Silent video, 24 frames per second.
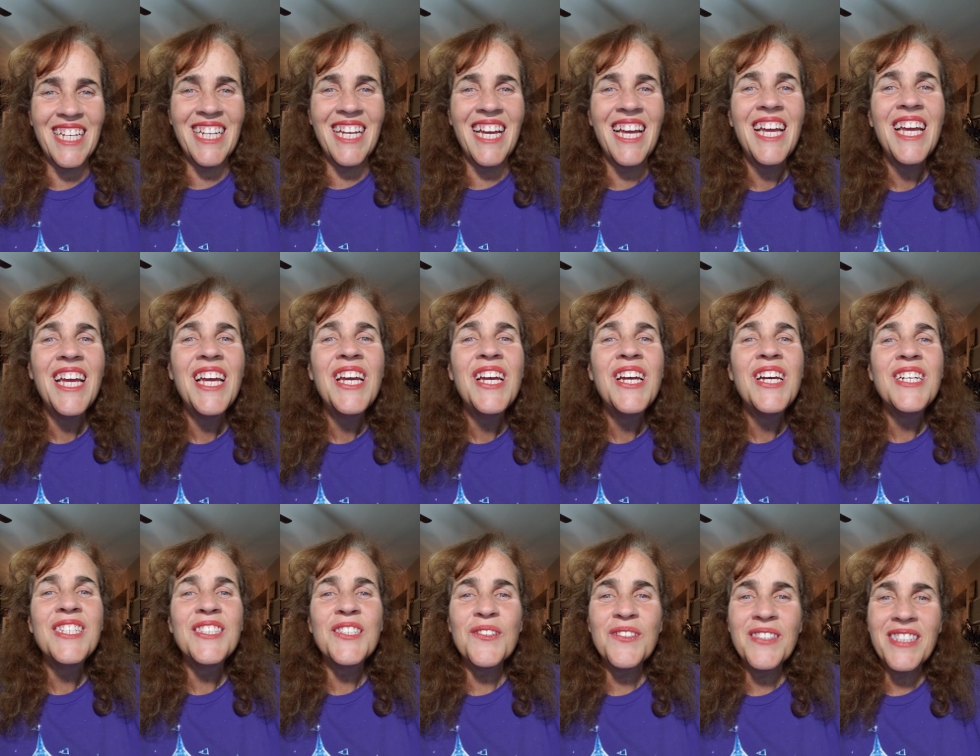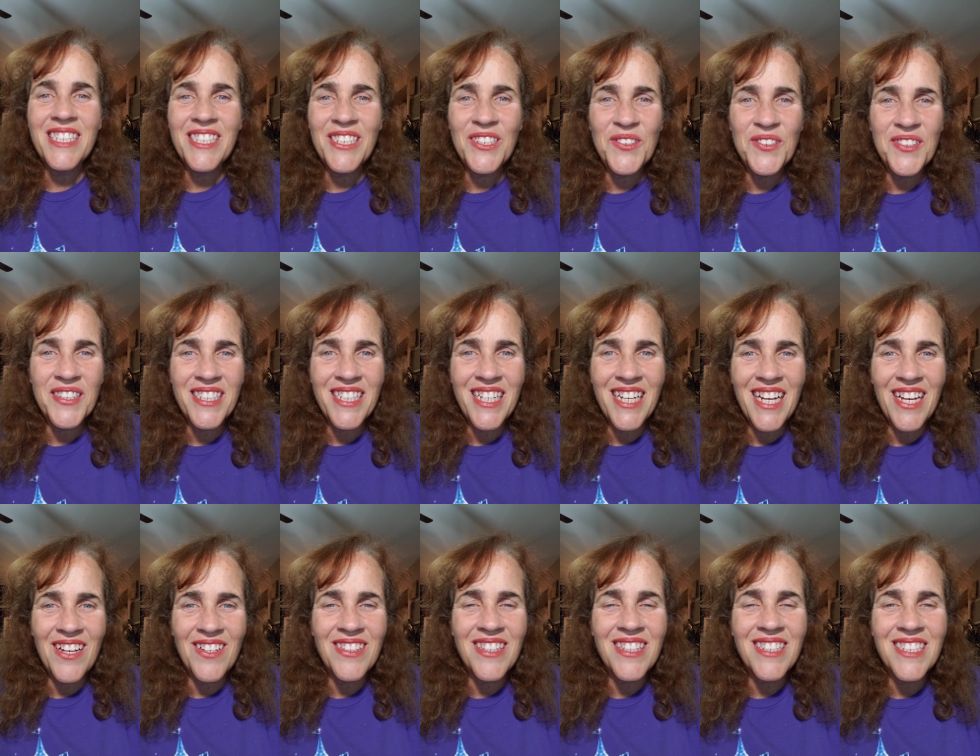out. so it's interesting
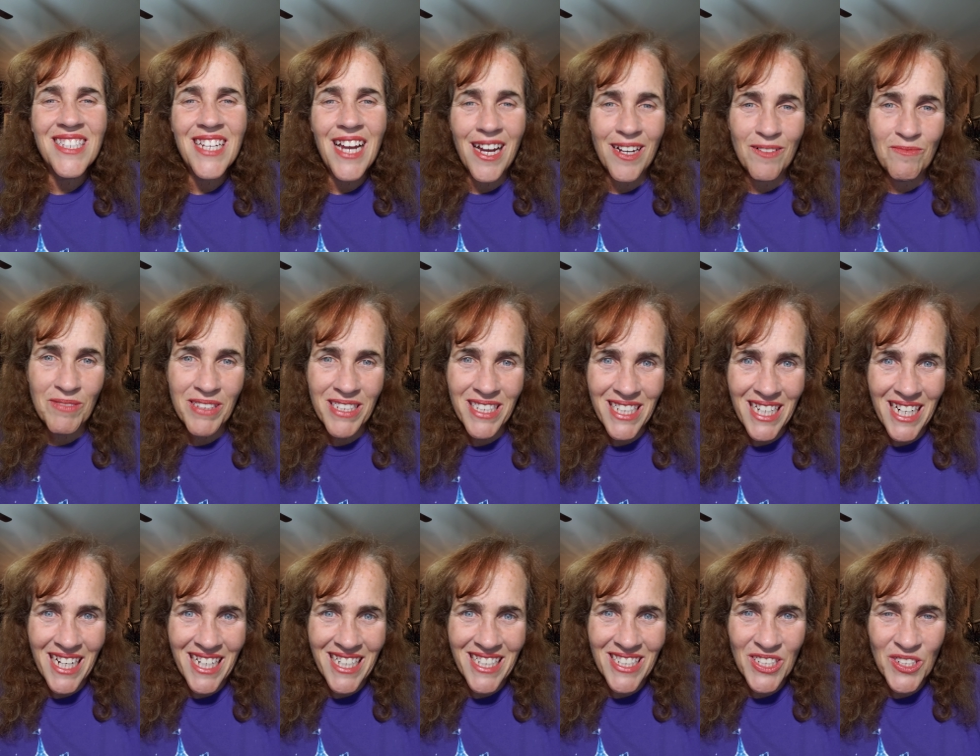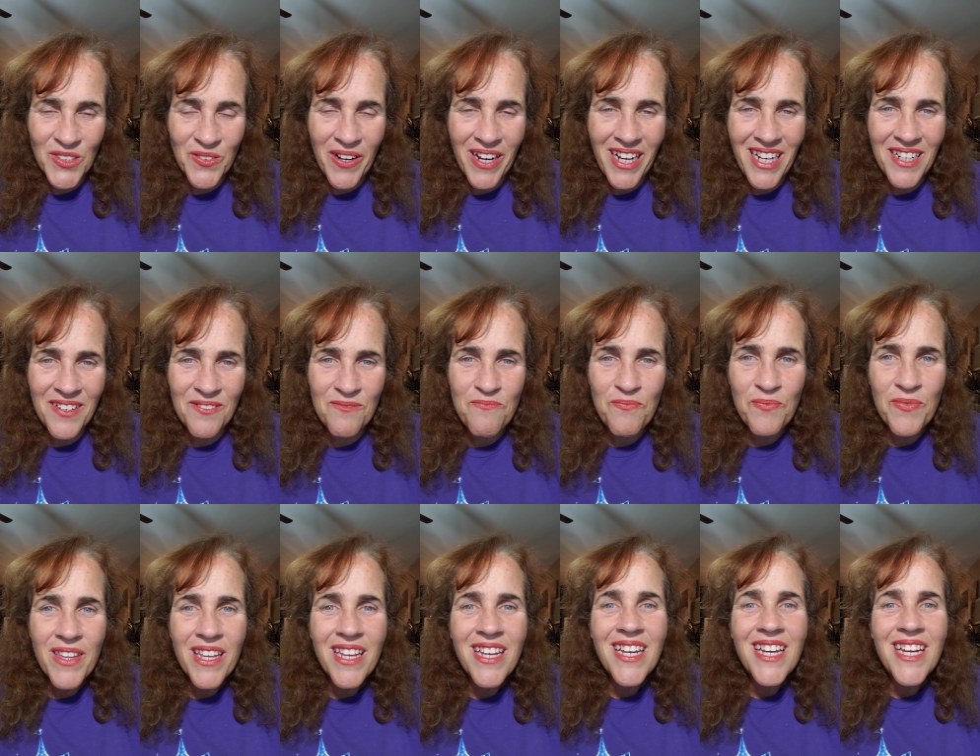how times change, right?
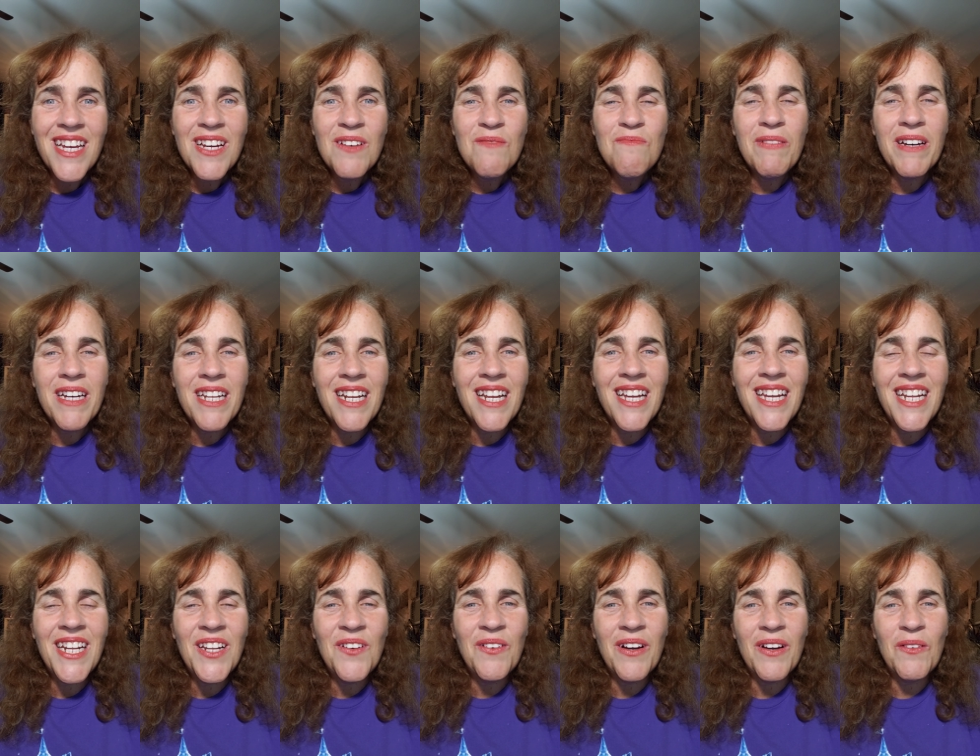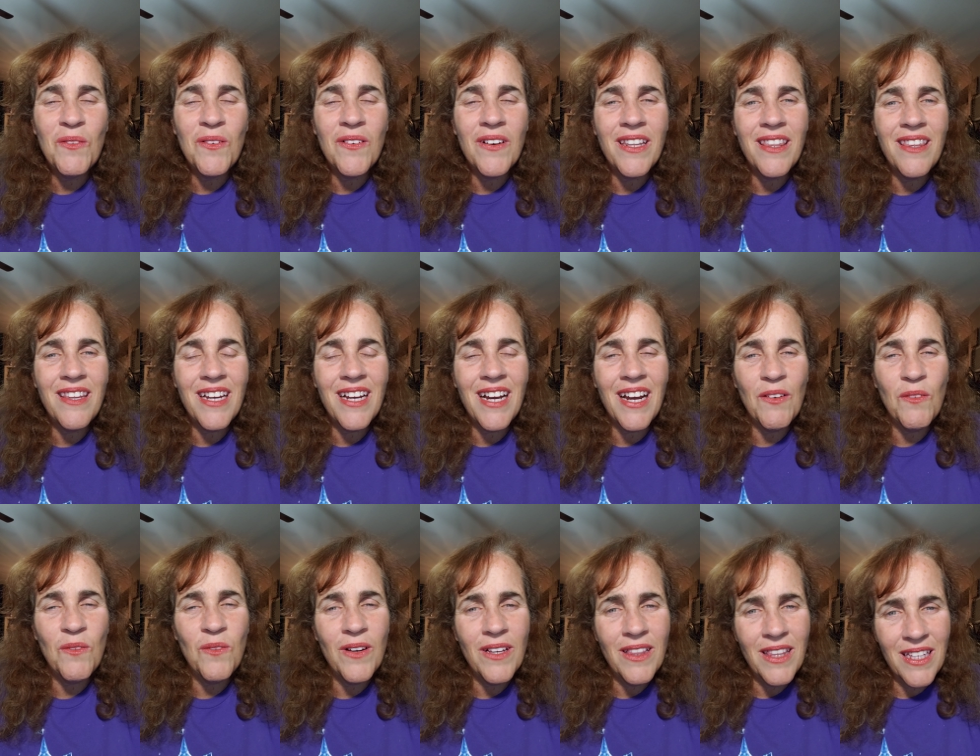But anyway, one thing I
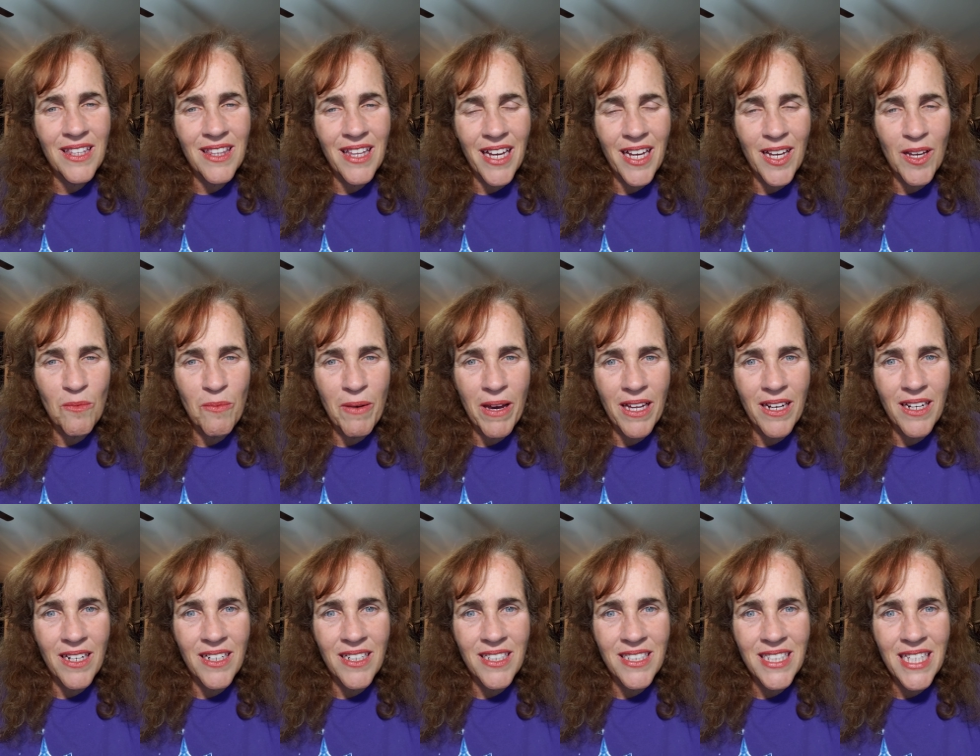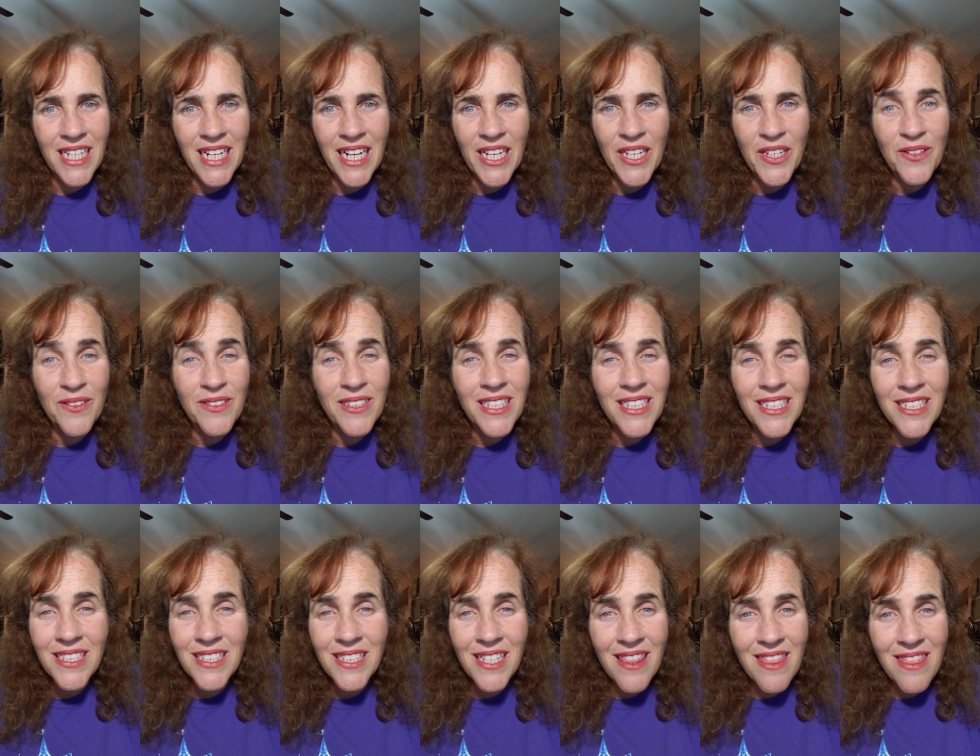really like about it is that I use it
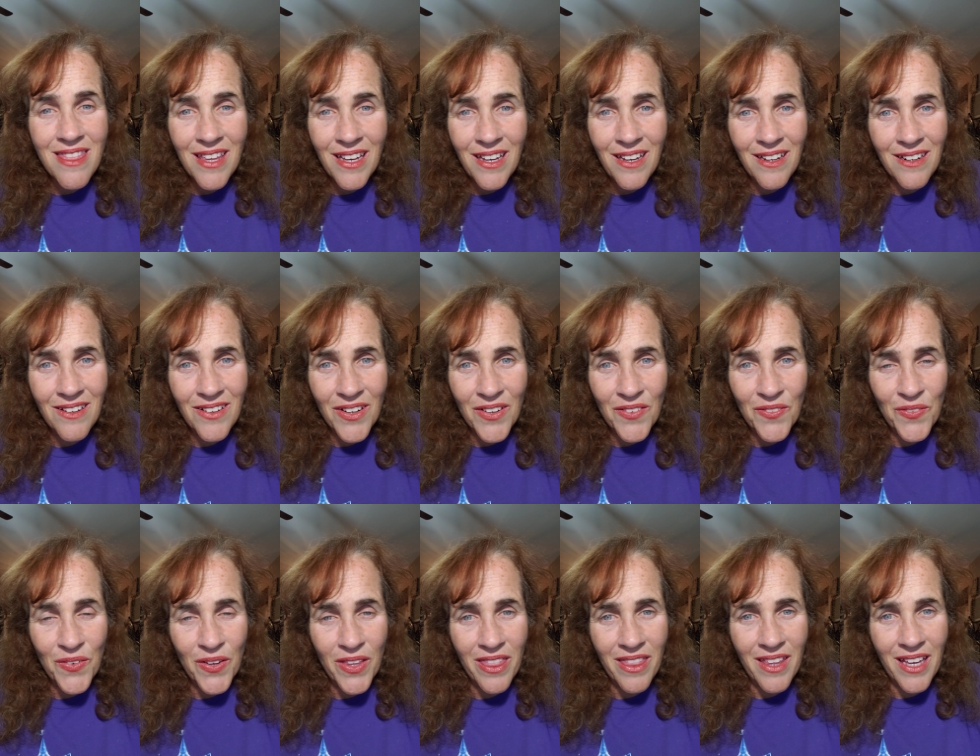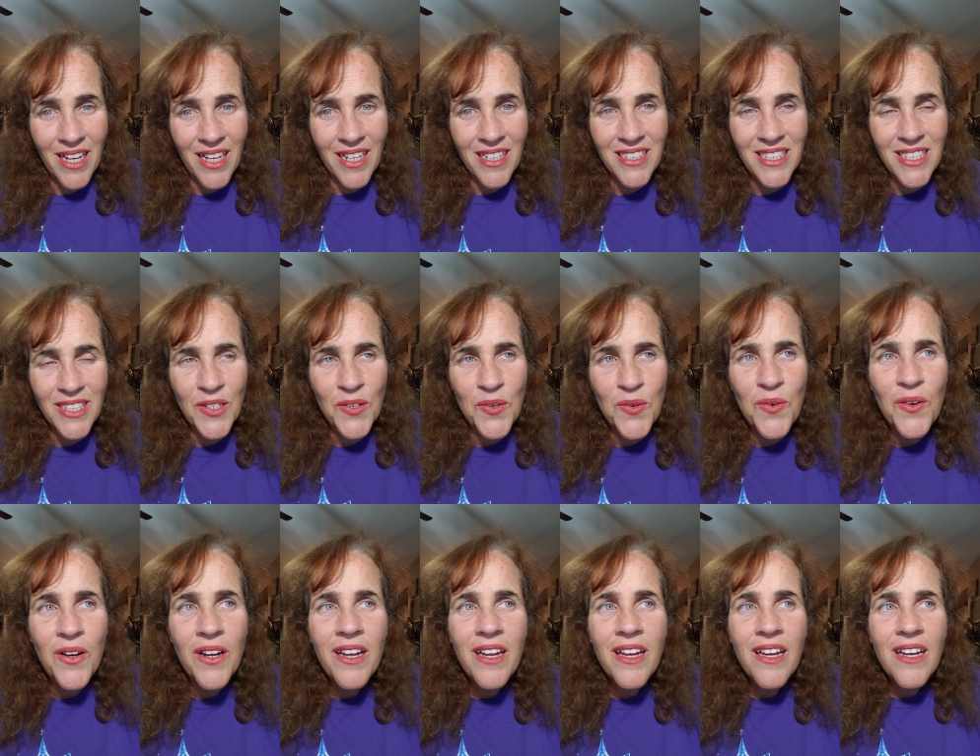as a thickener for things.
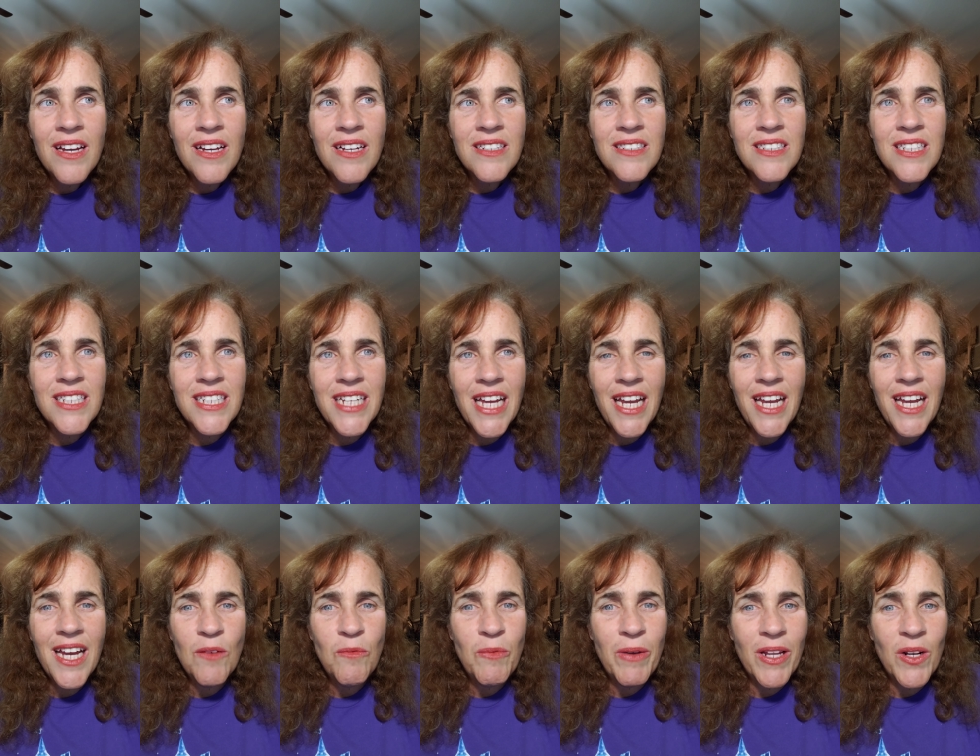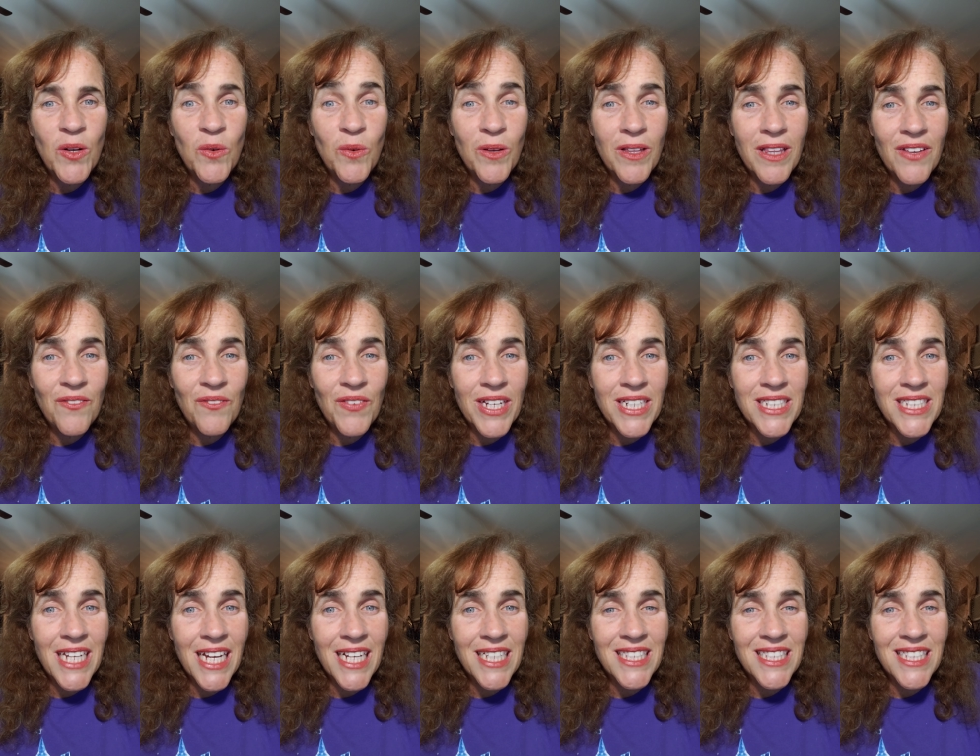So today I made a really
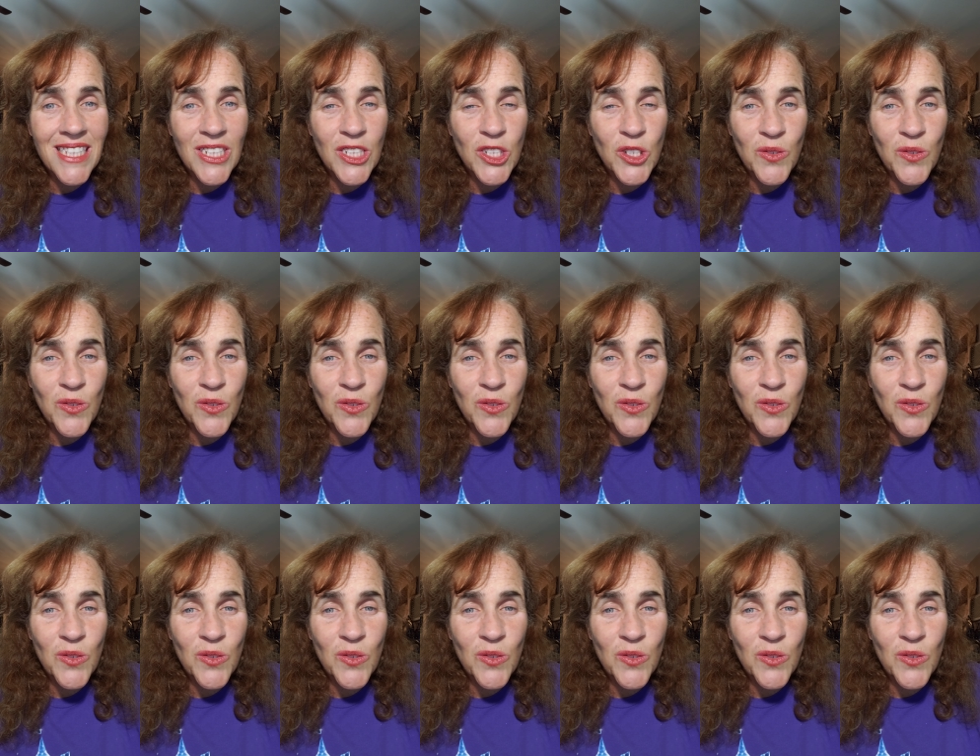fantastic